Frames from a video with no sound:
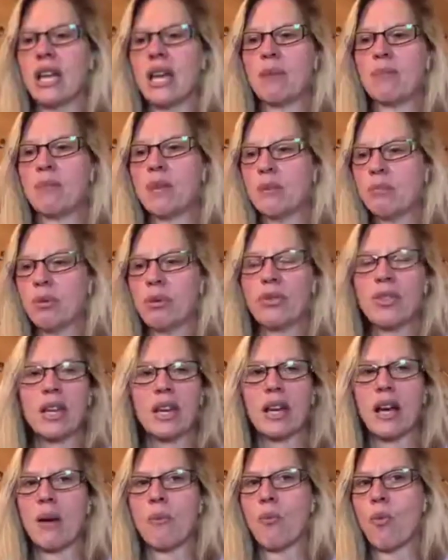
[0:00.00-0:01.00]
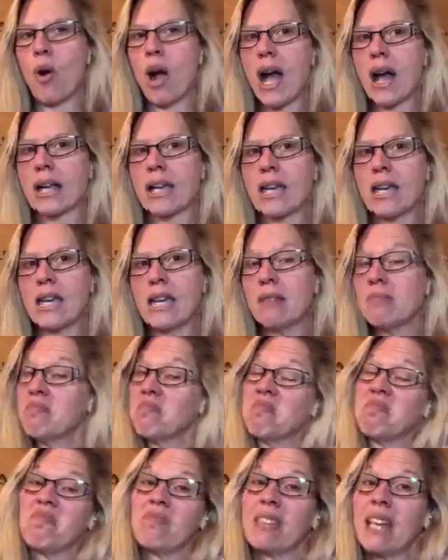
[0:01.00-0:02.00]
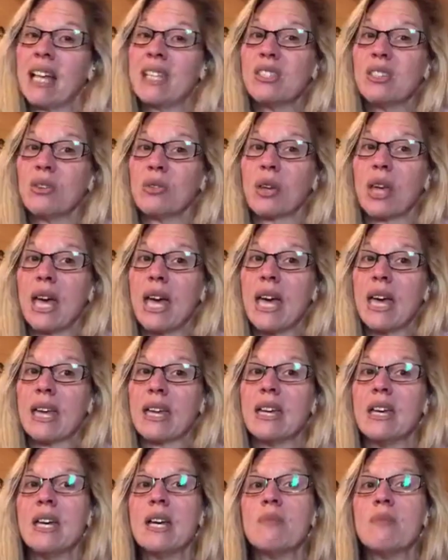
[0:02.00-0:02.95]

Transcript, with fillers: and people think I'm wacky, that's okay.